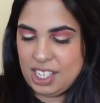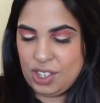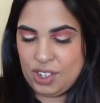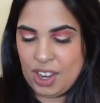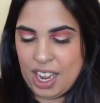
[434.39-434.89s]

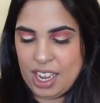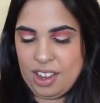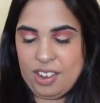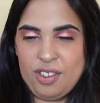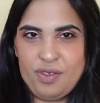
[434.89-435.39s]
So,
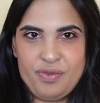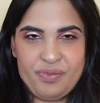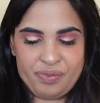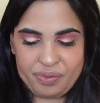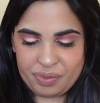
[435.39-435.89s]

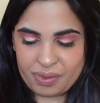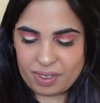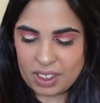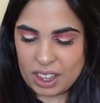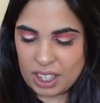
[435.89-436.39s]

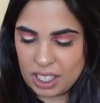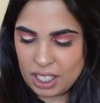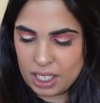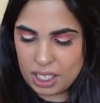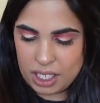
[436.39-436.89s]

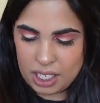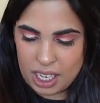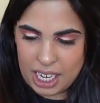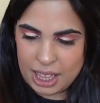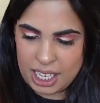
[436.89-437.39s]

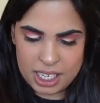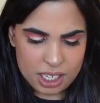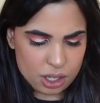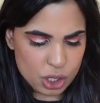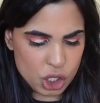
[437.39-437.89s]
I think
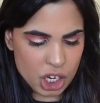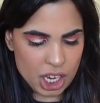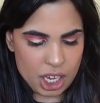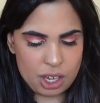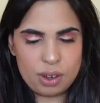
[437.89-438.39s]
I got
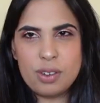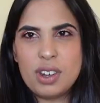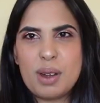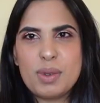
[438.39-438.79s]
two.